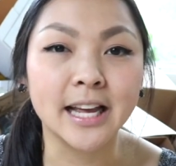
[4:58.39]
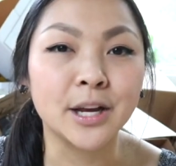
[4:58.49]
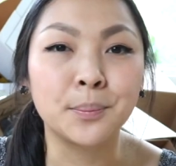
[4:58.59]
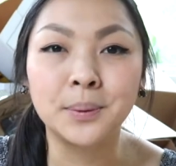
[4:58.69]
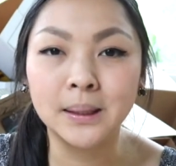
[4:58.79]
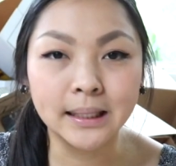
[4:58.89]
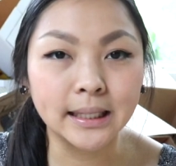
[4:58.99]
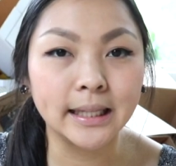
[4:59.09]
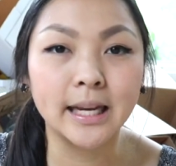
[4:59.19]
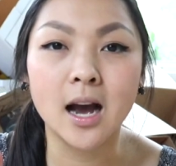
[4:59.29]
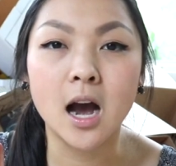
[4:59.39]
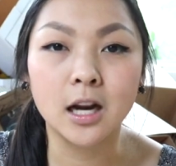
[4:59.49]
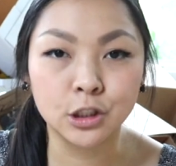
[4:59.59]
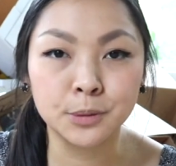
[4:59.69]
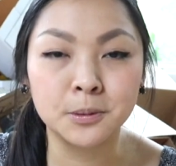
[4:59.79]
like completely
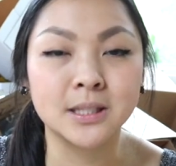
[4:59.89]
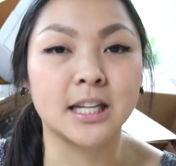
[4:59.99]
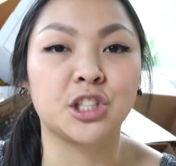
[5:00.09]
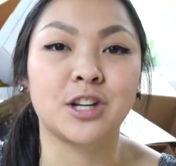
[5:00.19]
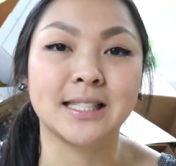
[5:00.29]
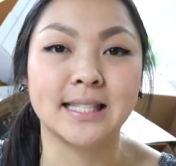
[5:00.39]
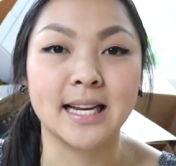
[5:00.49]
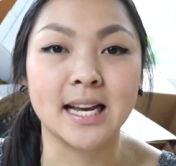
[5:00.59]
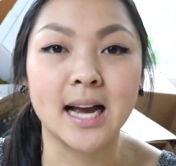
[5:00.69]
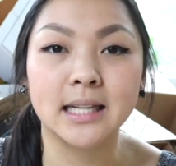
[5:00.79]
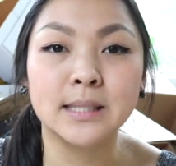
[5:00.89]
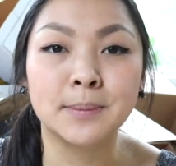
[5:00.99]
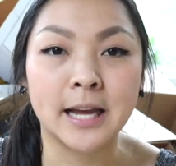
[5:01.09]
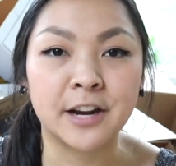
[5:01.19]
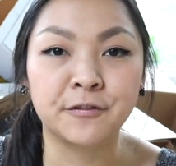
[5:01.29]
100% trusting in God's
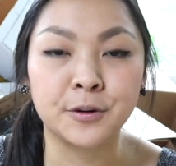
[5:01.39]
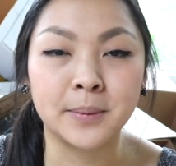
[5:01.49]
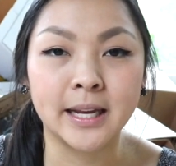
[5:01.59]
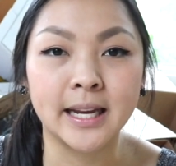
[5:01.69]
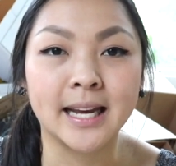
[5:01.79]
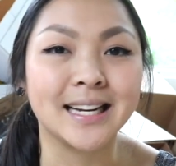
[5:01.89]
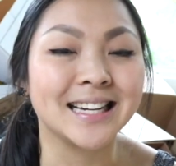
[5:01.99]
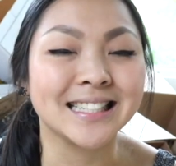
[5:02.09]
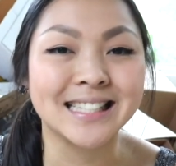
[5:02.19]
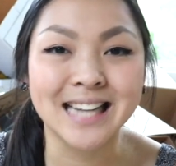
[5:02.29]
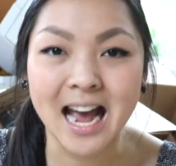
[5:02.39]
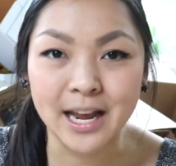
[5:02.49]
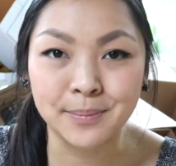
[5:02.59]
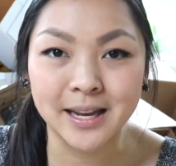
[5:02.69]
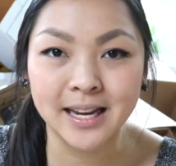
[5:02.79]
plan for me and in His
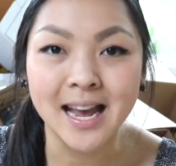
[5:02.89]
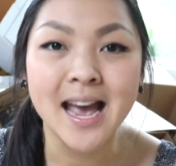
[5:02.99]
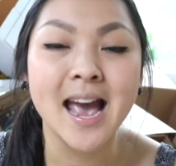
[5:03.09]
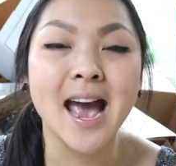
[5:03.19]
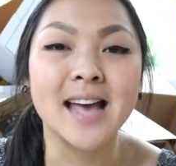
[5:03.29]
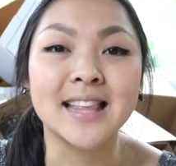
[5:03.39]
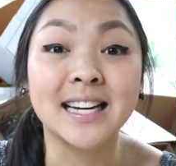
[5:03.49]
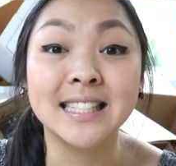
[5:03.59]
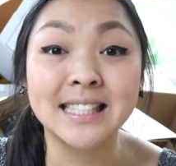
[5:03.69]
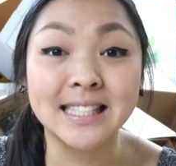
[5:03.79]
timing, and that His